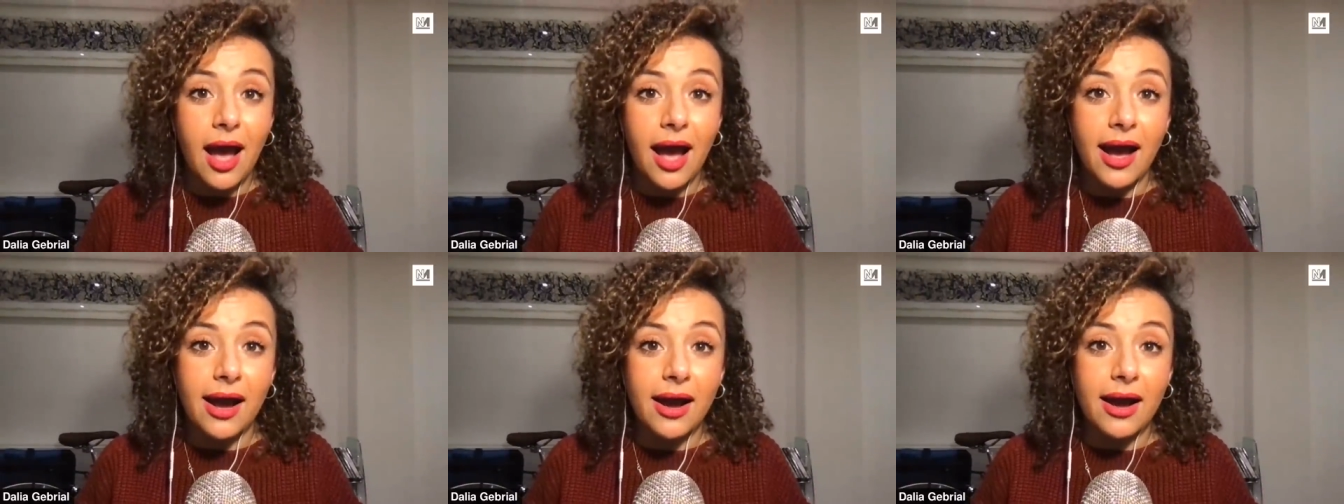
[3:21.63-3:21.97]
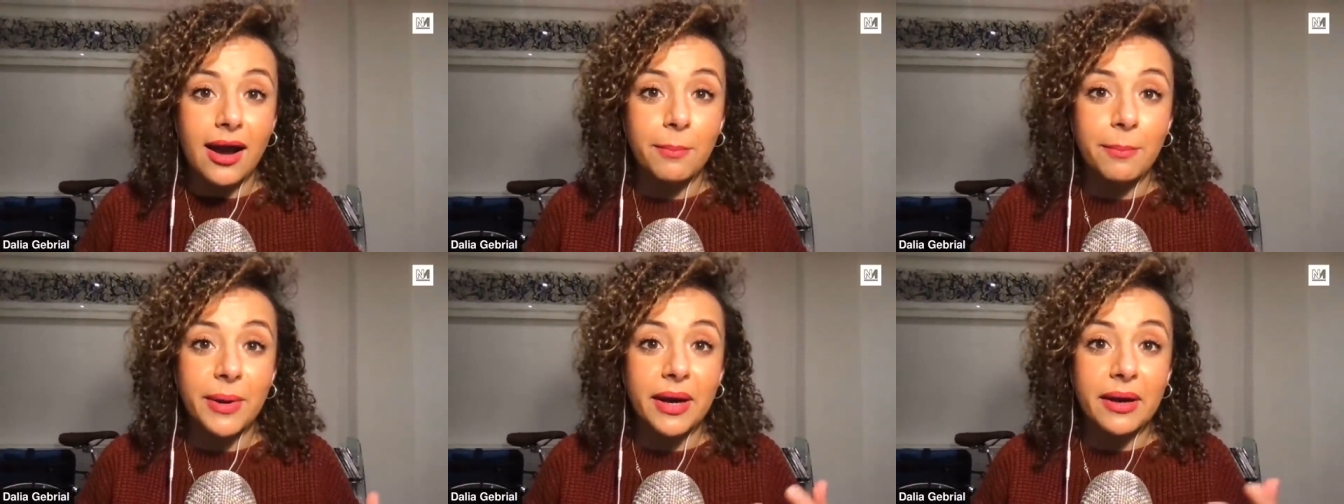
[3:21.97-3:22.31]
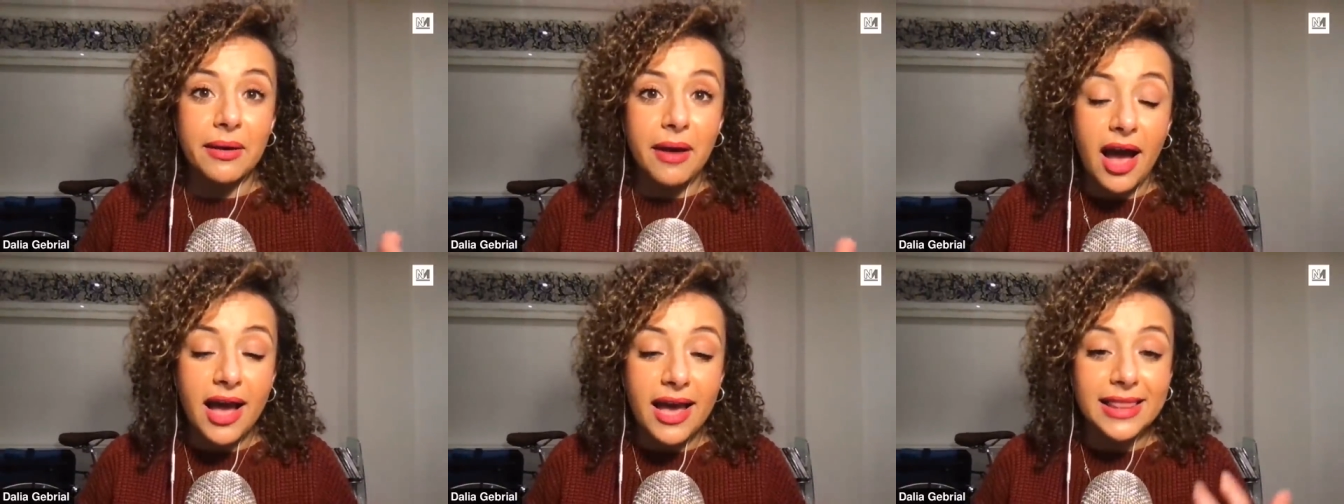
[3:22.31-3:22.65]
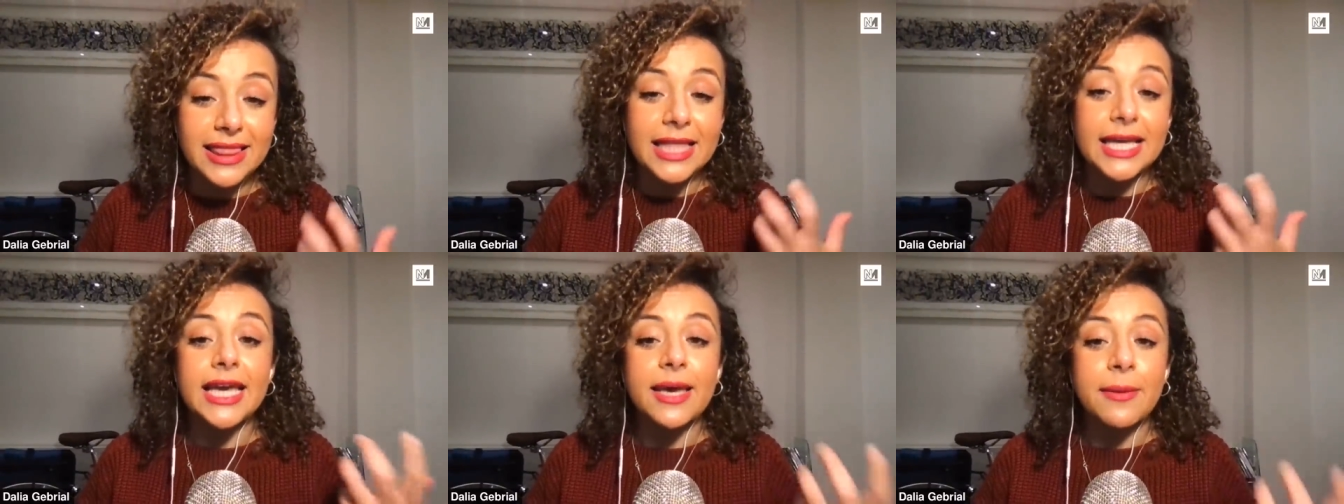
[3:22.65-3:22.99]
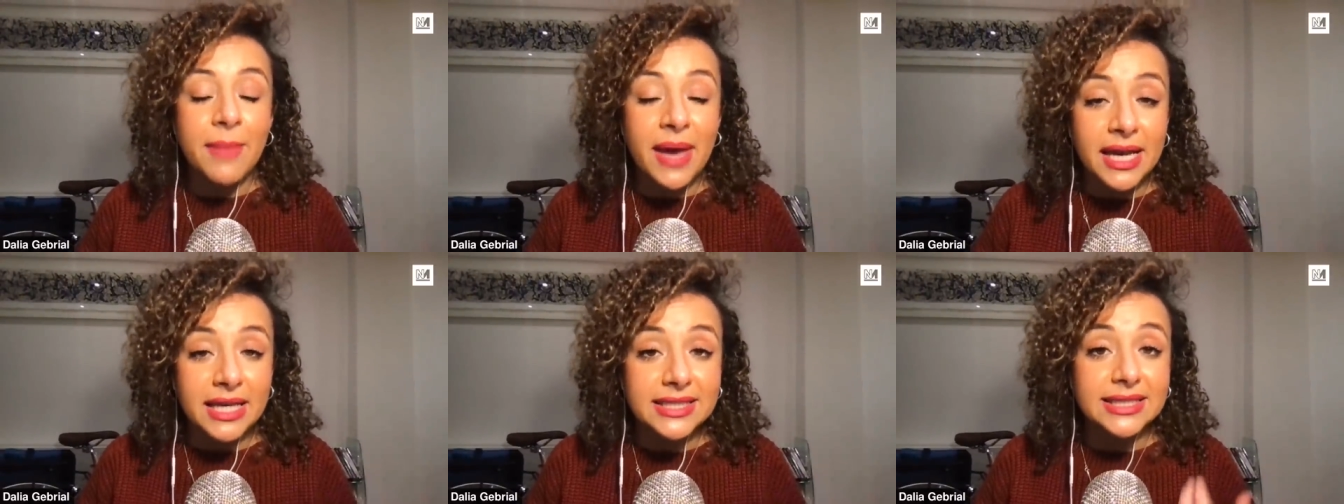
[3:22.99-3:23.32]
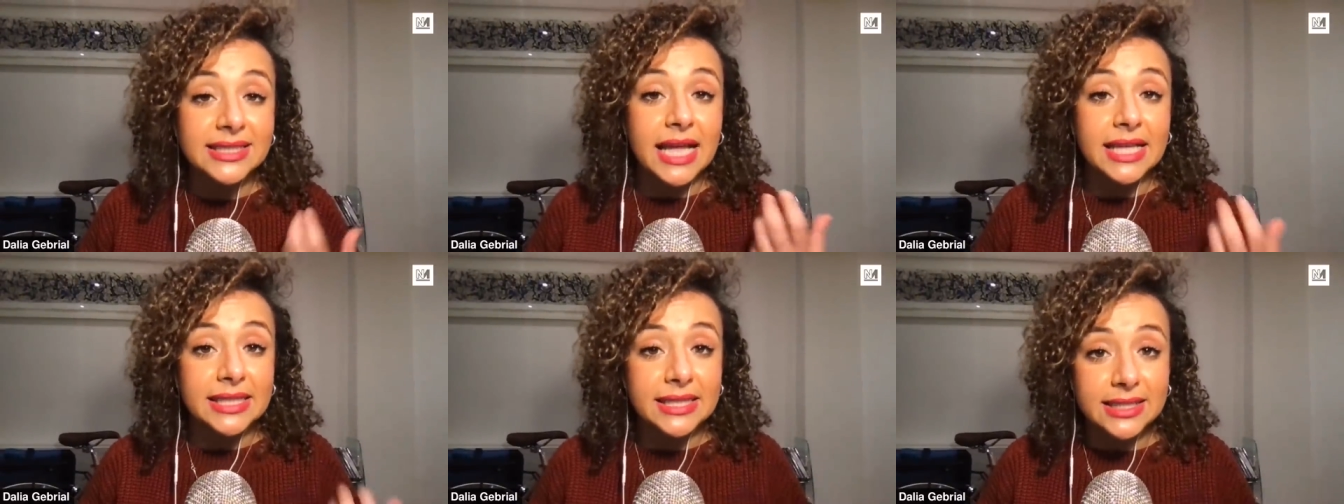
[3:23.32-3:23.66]
Uh, but I think it makes
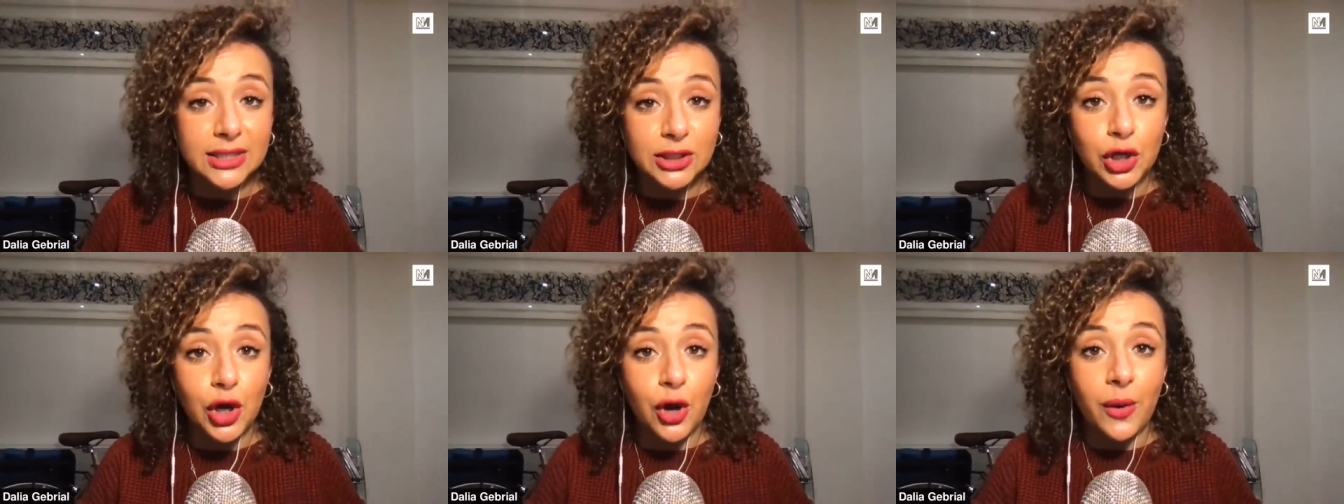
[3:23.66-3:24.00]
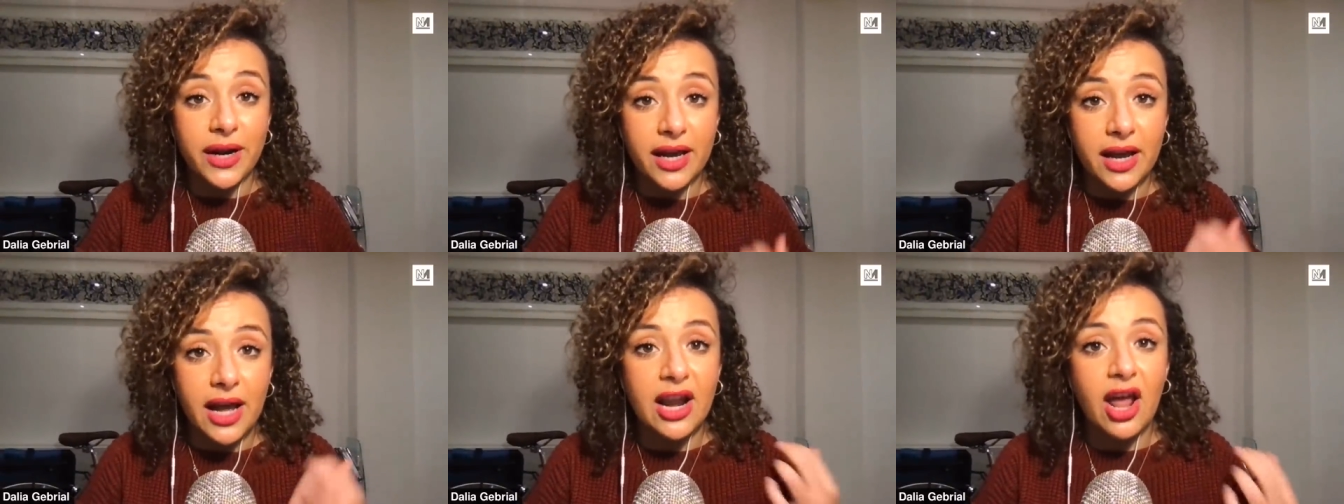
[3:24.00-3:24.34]
sense, you know, and I,